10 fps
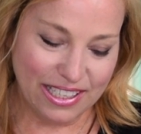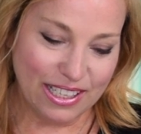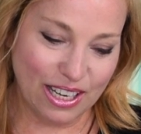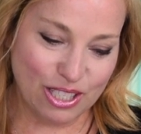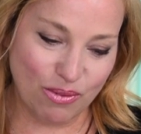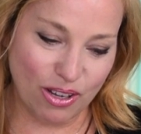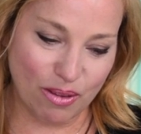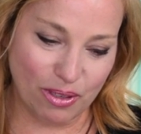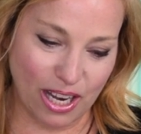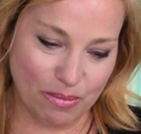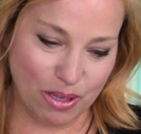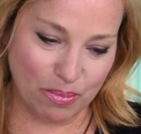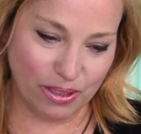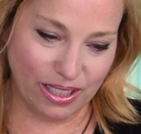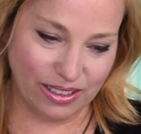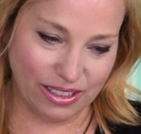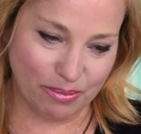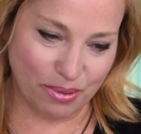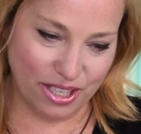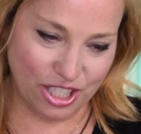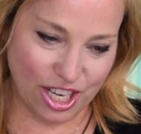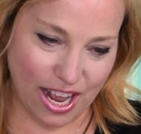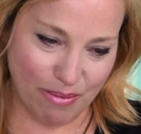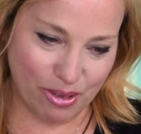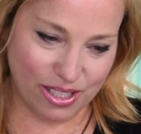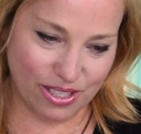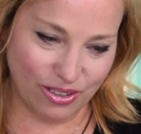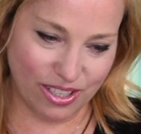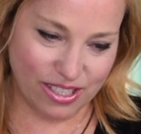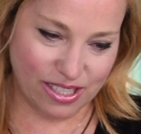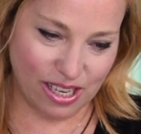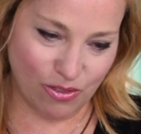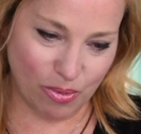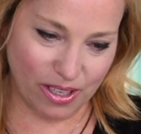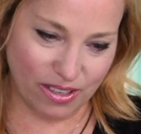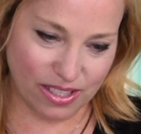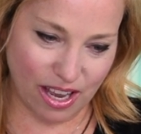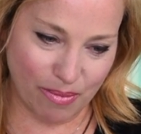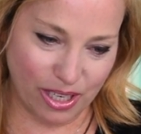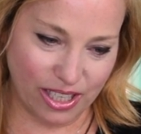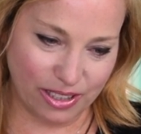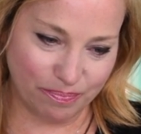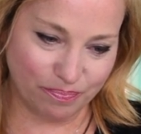Got to welcome a lot of people in the pre-chat, but it's so good to see everybody else coming in